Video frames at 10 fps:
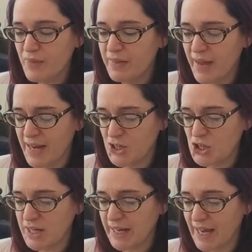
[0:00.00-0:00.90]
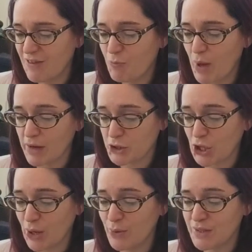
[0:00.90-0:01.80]
The ancient cave-pocked
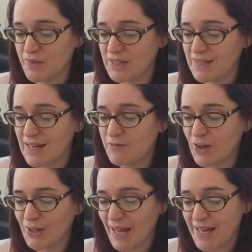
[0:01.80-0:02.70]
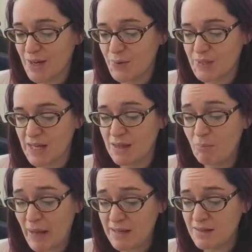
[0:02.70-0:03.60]
cones of extinct volcanoes in the
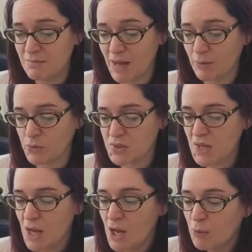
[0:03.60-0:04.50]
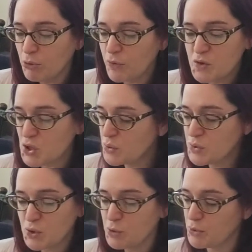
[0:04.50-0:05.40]
Bendon Mountains proved so
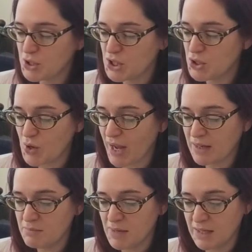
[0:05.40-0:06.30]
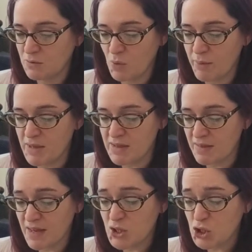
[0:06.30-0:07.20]
suitable to the dragon men and women that
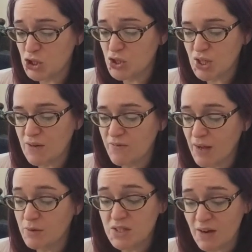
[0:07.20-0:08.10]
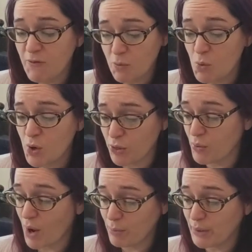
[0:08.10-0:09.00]
they searched and found several more
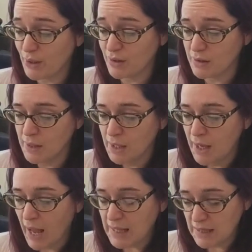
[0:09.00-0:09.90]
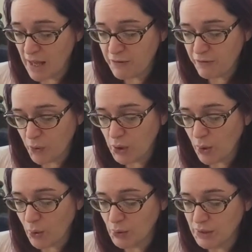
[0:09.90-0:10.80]
throughout Pern, and left Fort
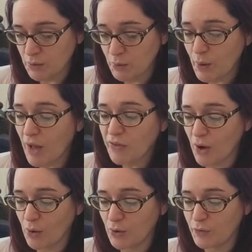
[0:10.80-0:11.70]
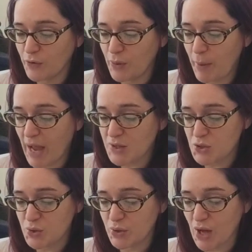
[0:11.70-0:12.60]
Hold and Ruathahold for the
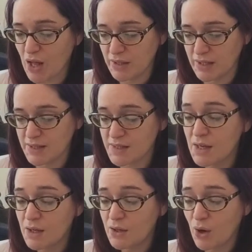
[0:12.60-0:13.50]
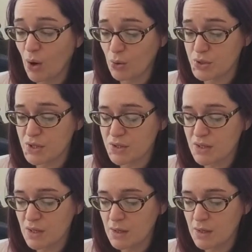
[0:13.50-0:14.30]
pastoral colonists, the Holders.